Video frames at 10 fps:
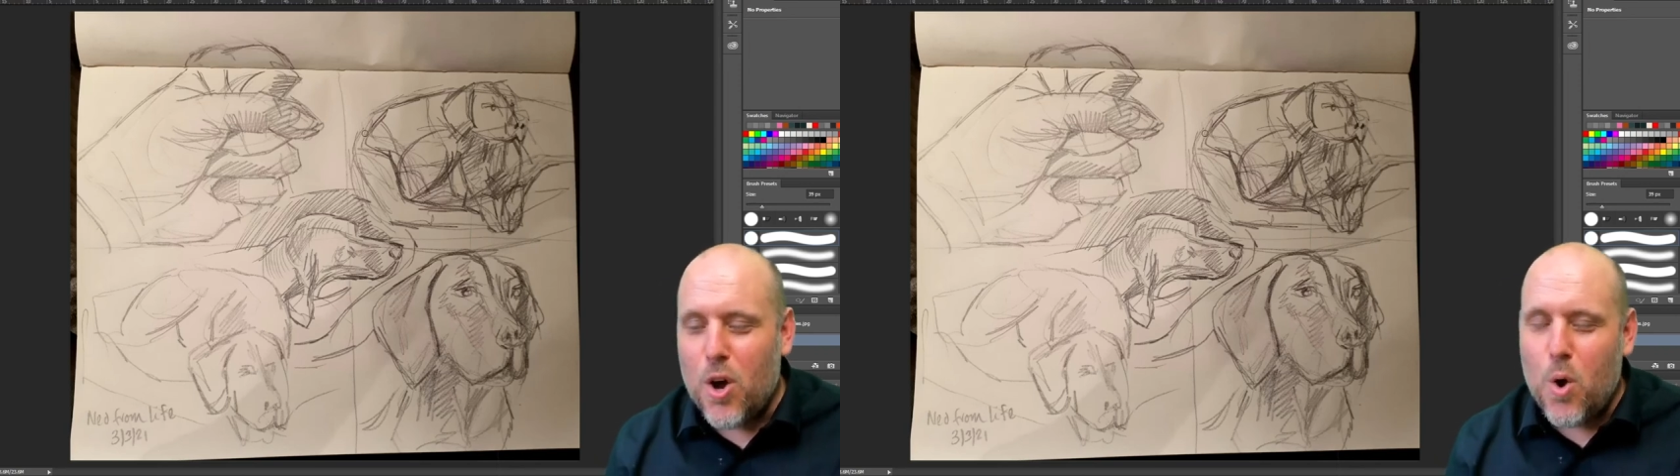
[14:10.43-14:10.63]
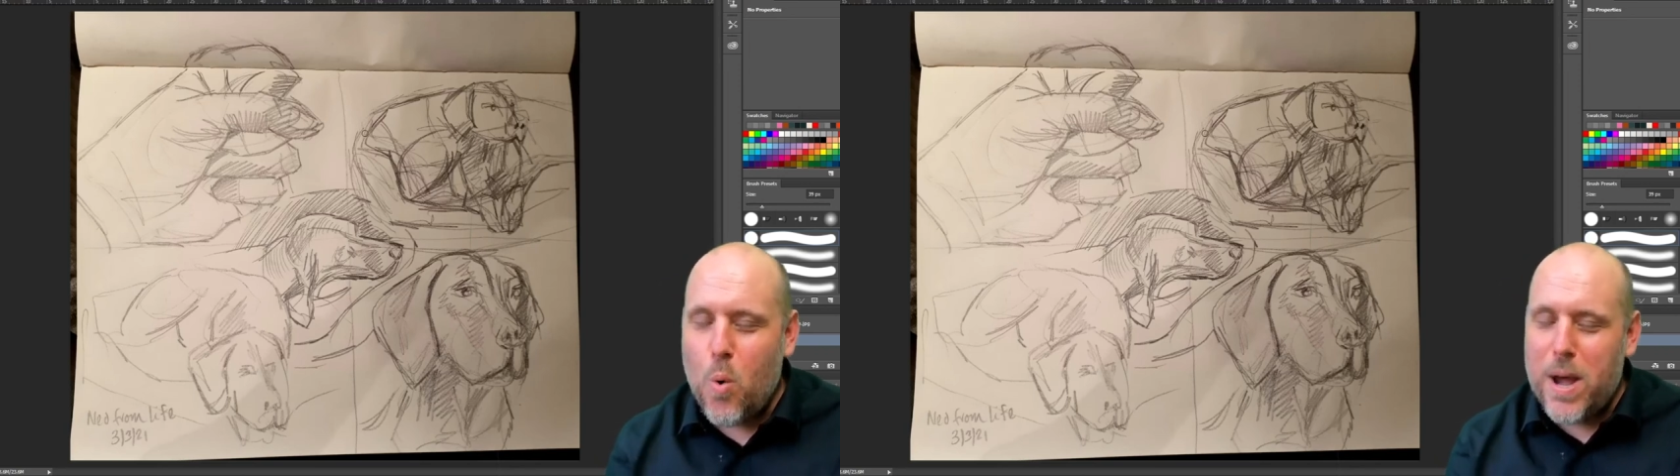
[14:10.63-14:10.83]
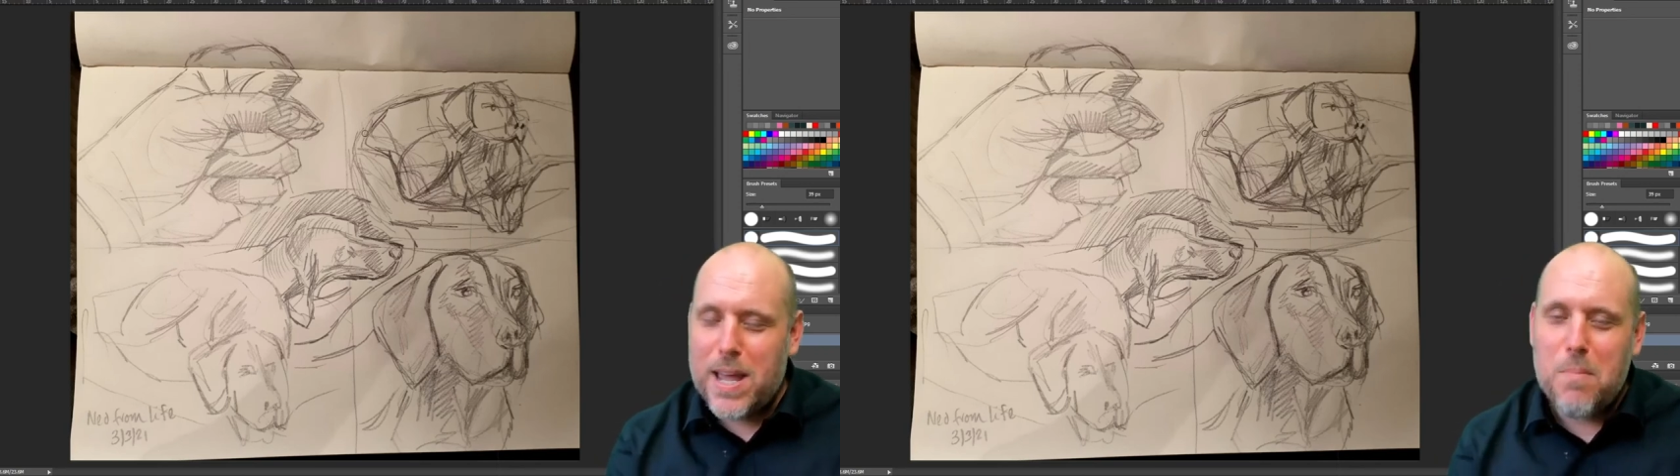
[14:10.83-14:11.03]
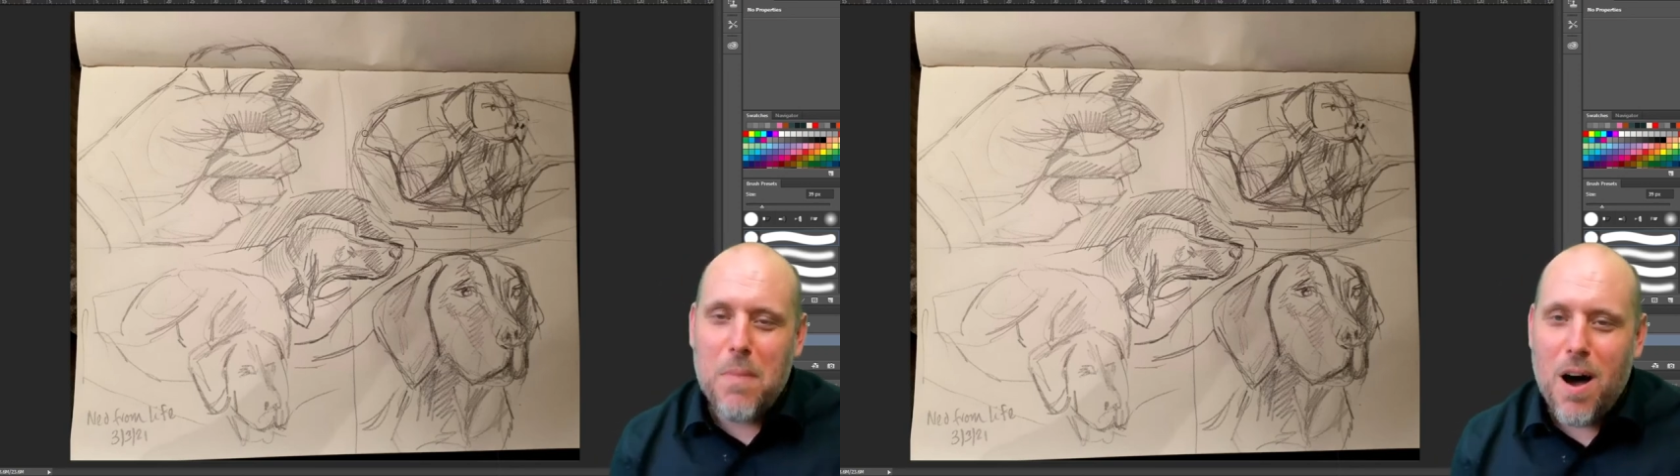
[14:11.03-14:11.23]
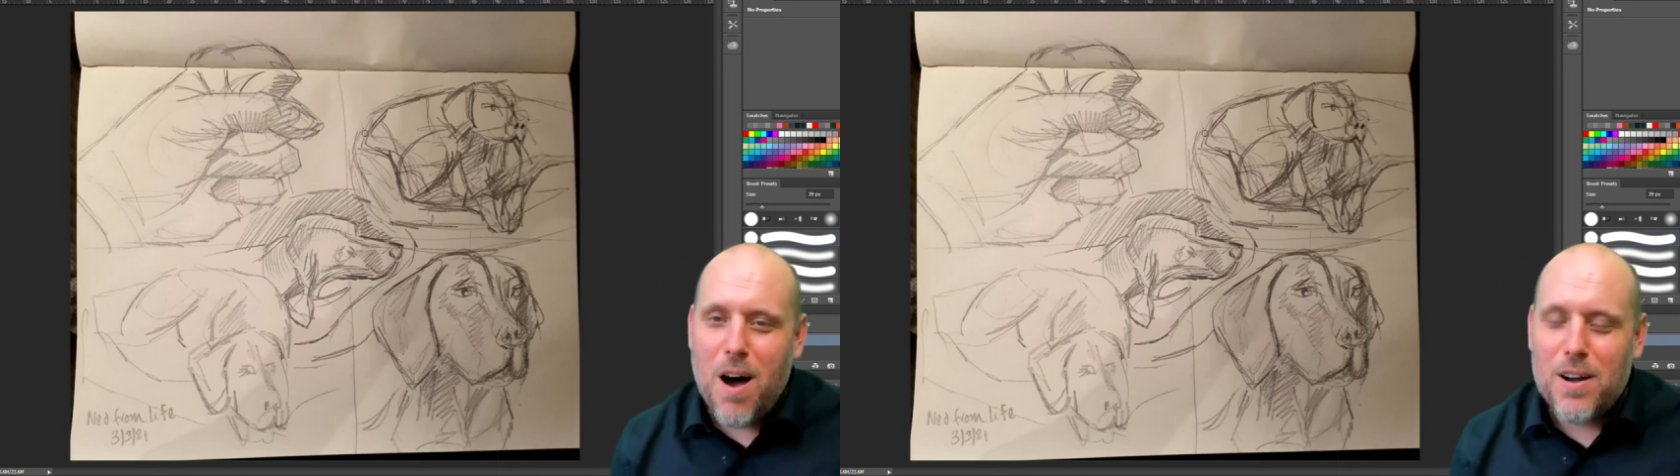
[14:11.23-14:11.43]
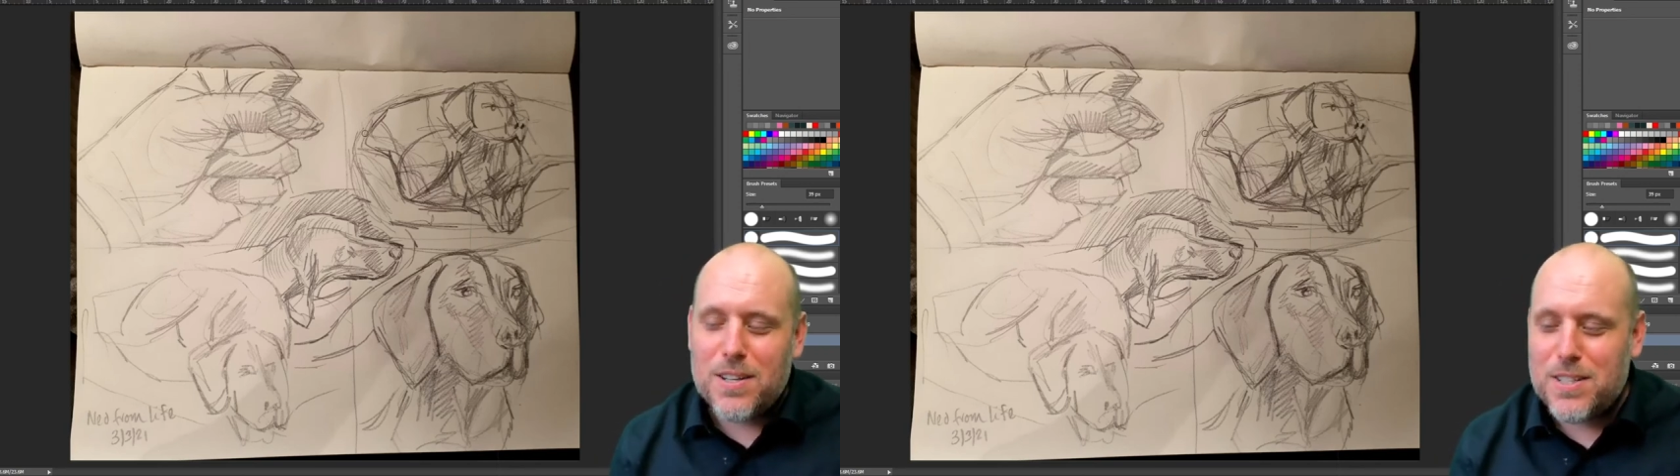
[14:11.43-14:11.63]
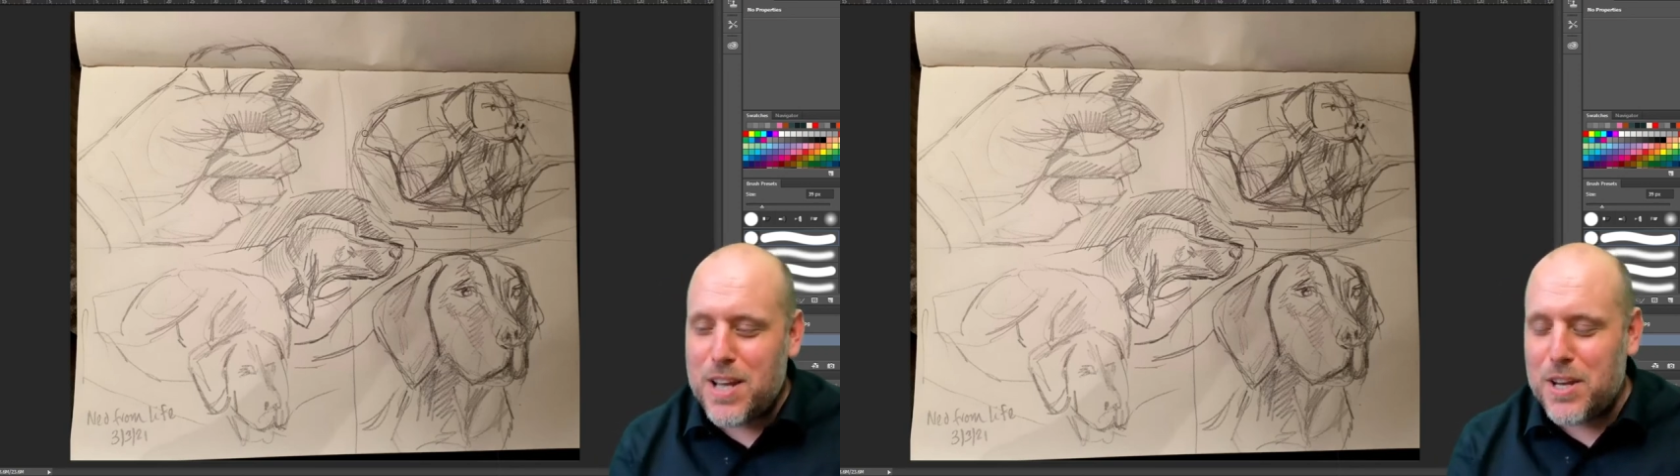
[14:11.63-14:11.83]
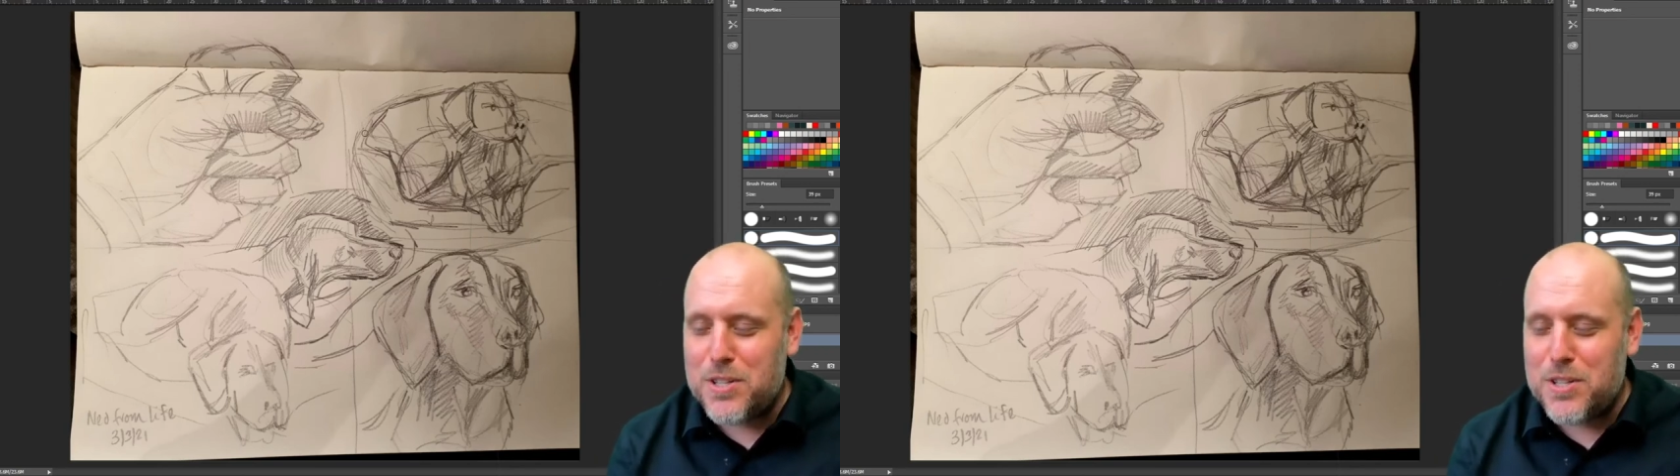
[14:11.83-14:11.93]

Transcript: quick marks done